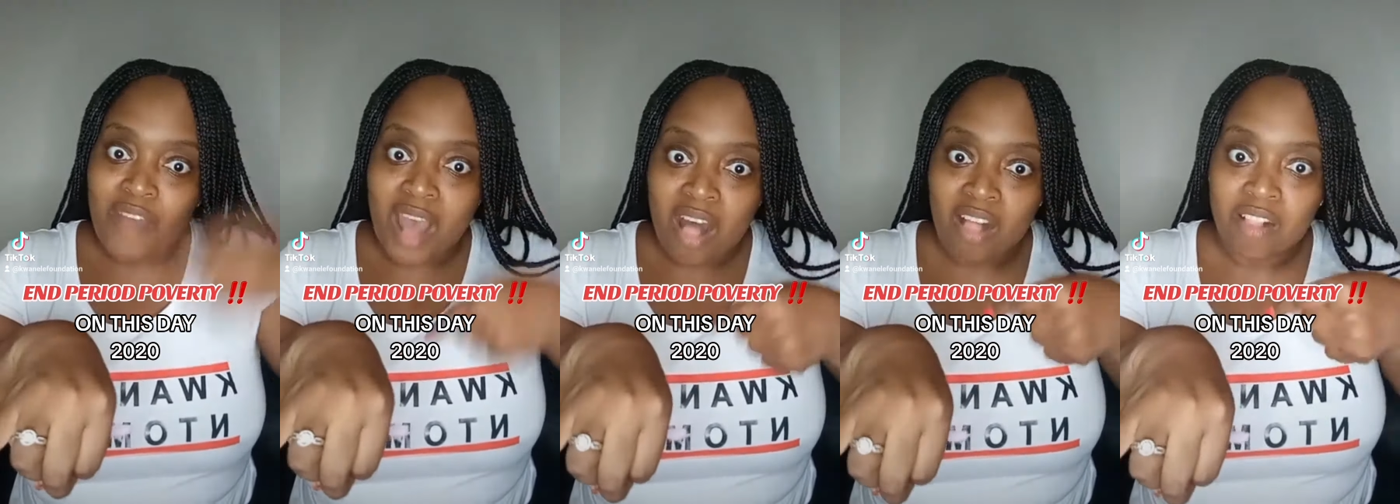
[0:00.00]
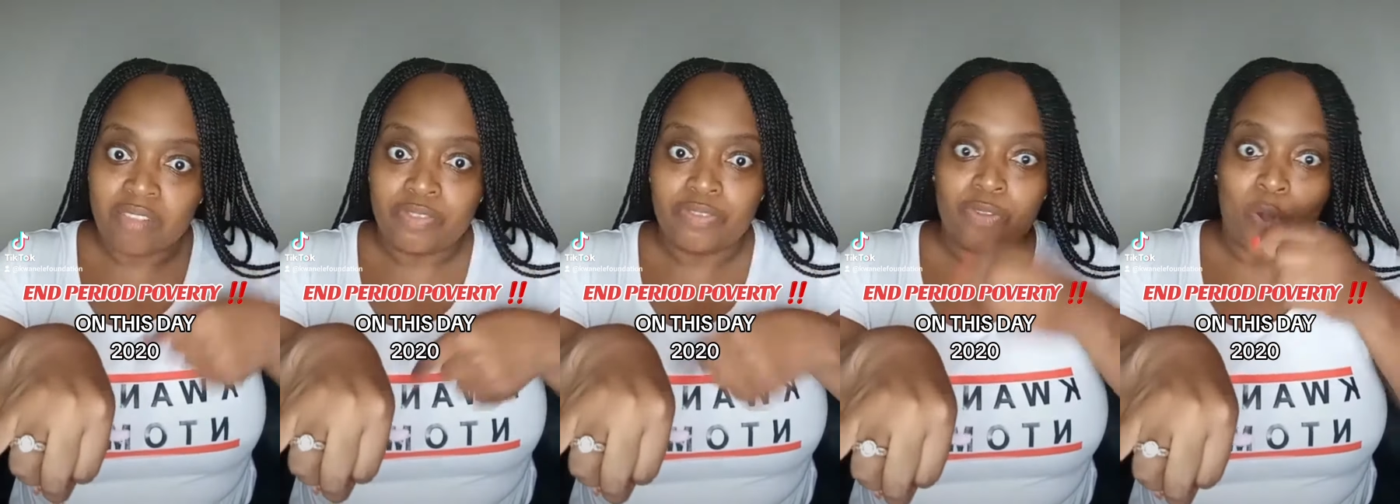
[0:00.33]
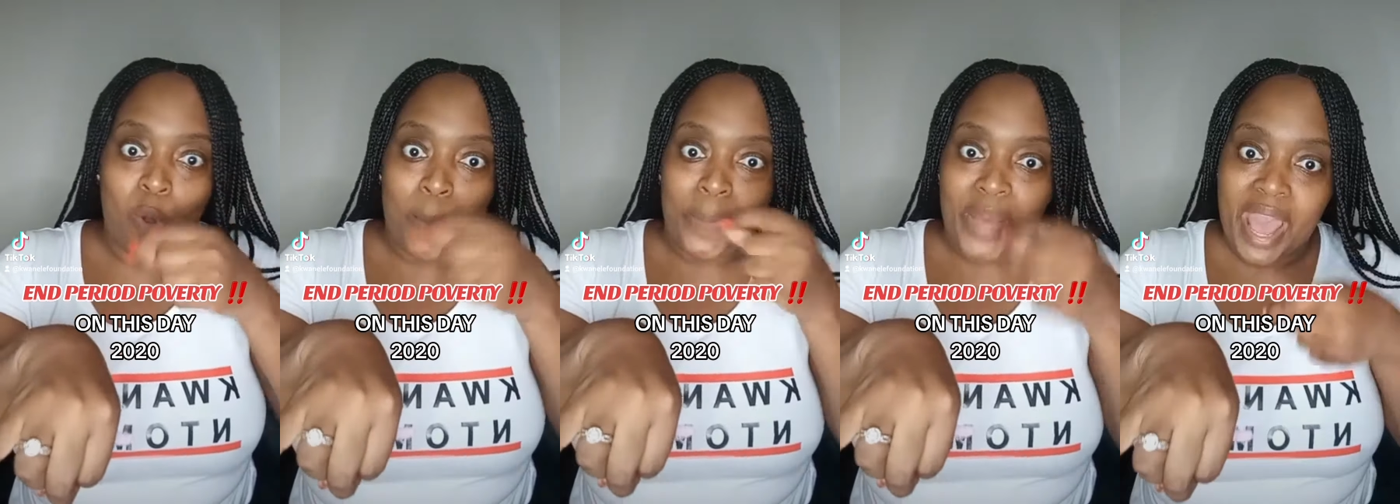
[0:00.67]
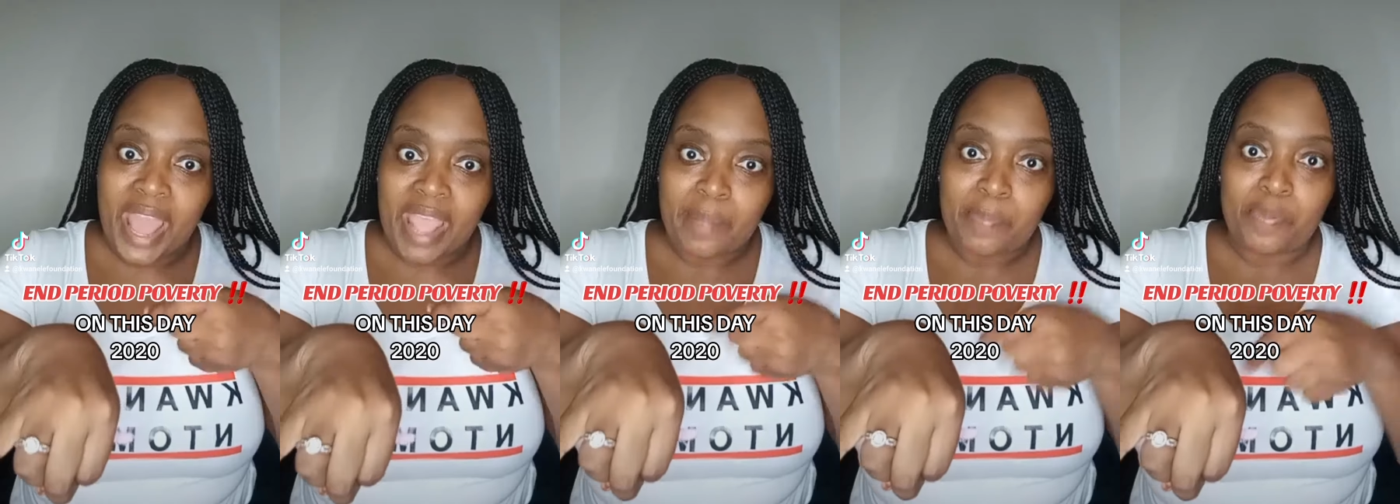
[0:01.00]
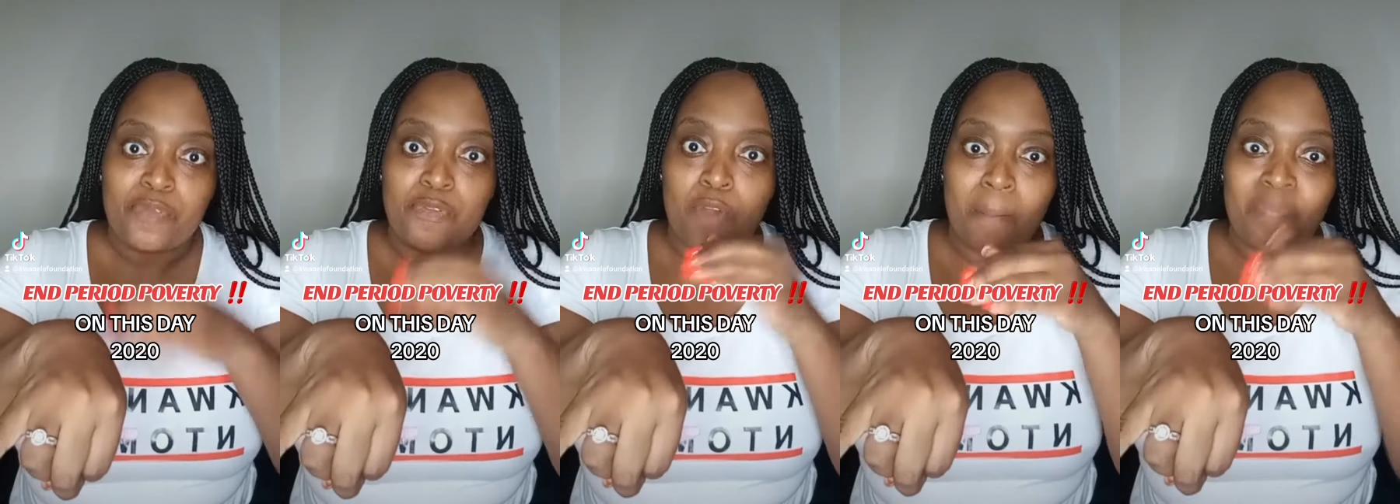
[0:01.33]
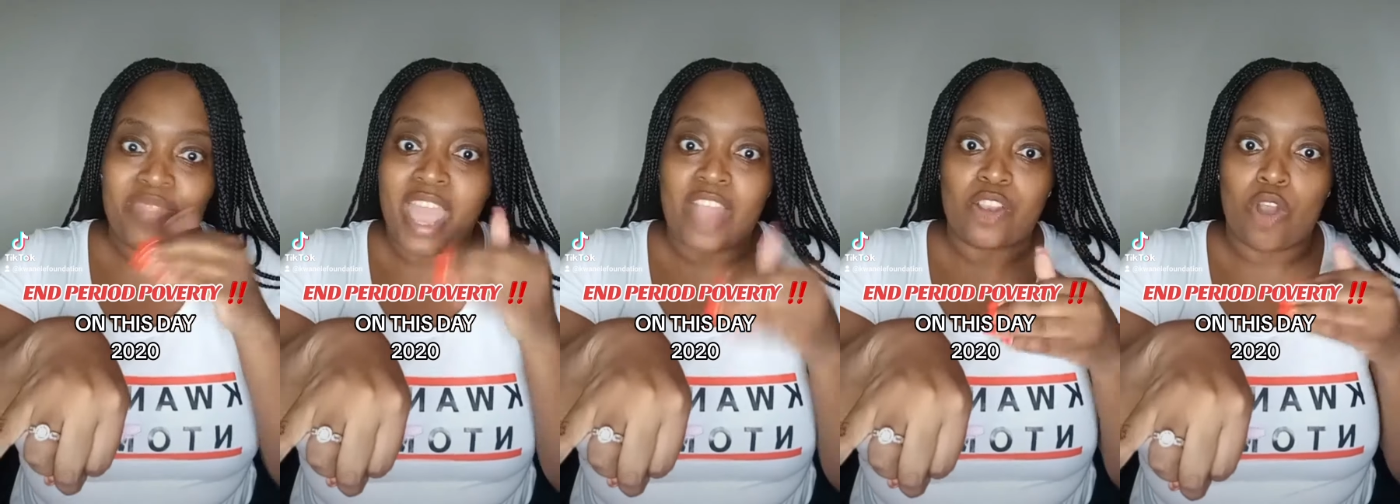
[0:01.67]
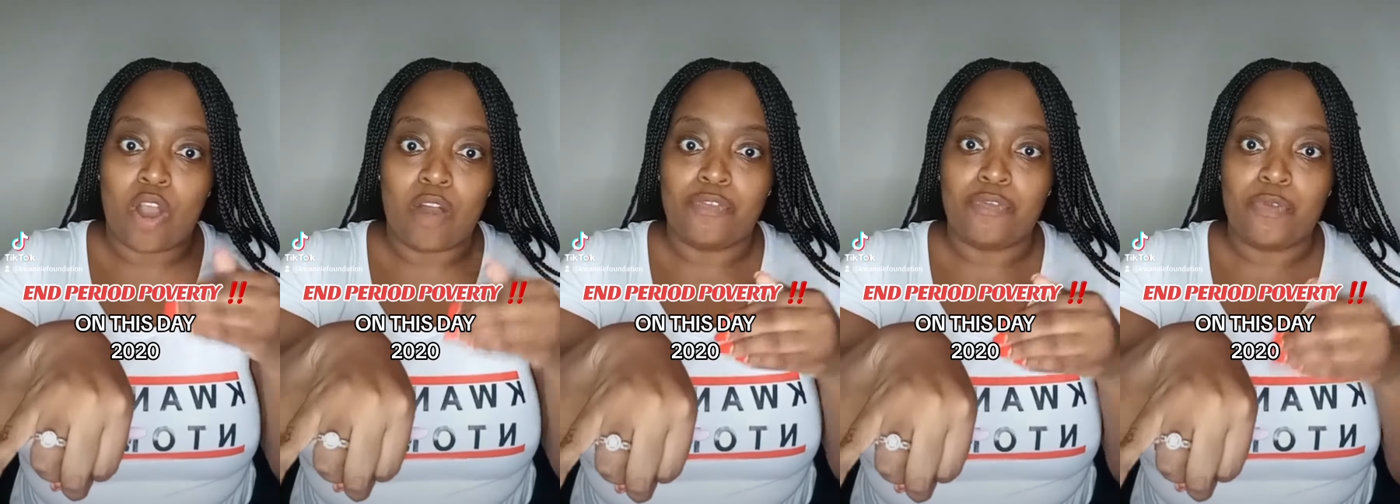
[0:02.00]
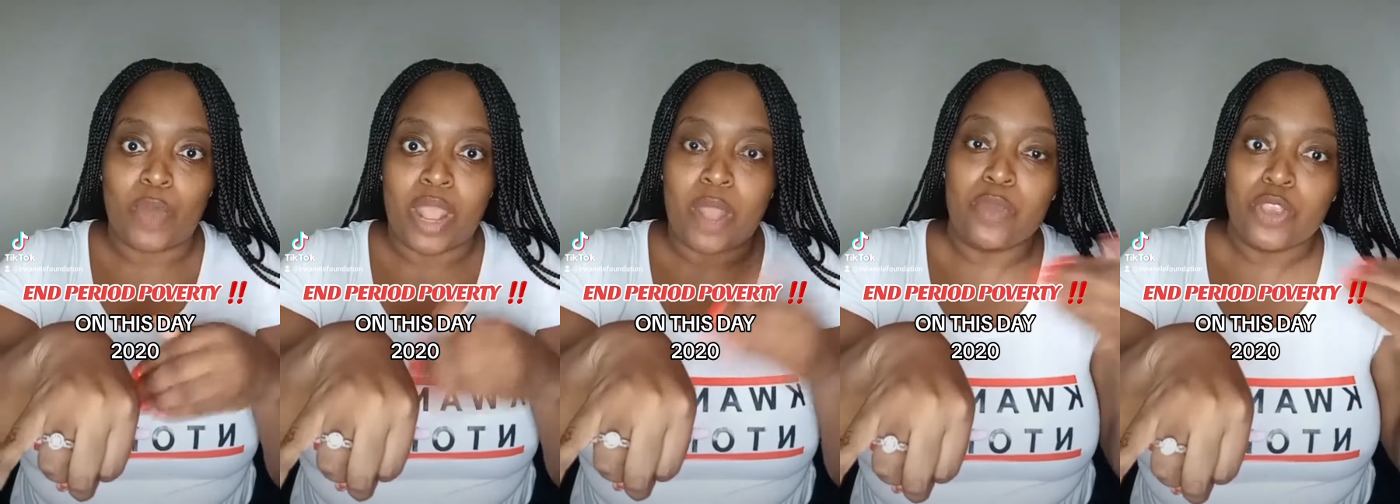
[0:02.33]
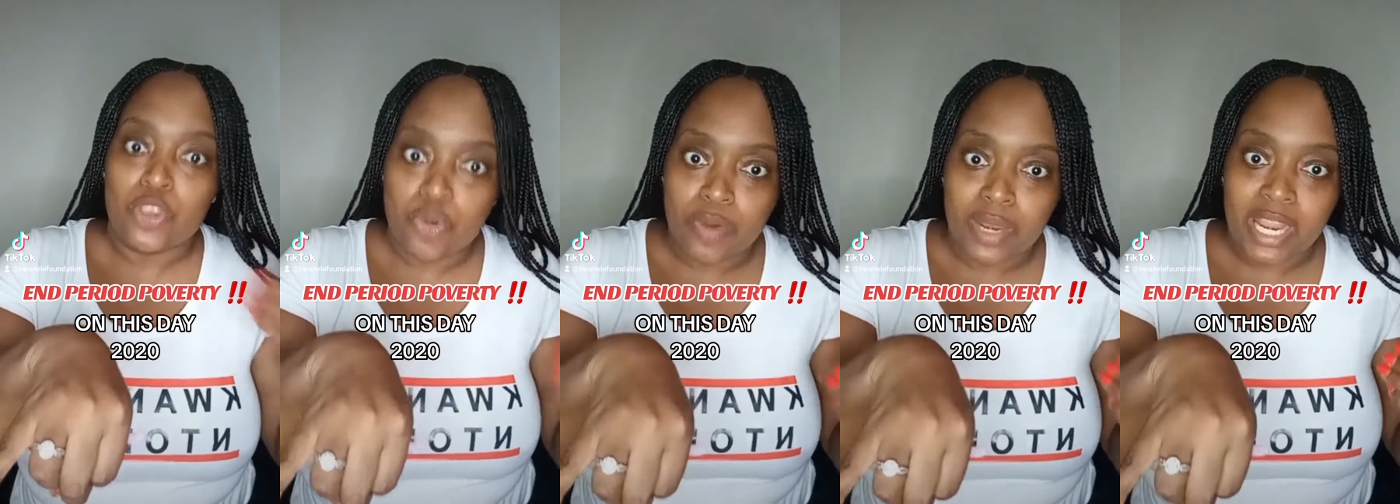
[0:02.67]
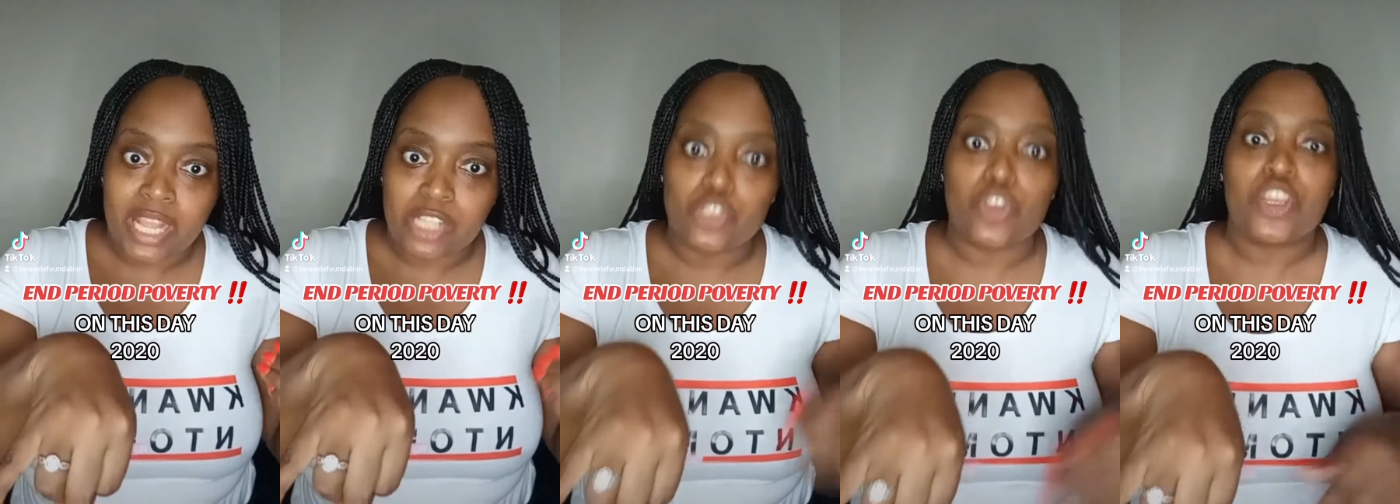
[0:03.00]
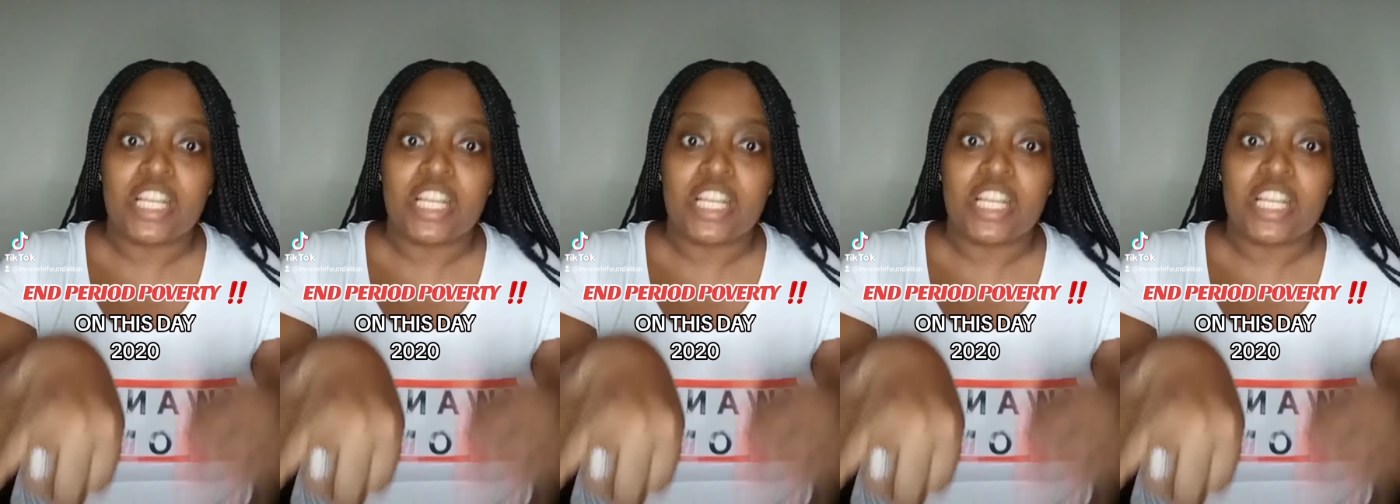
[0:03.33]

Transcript: valve or pipe from that of where we urinate.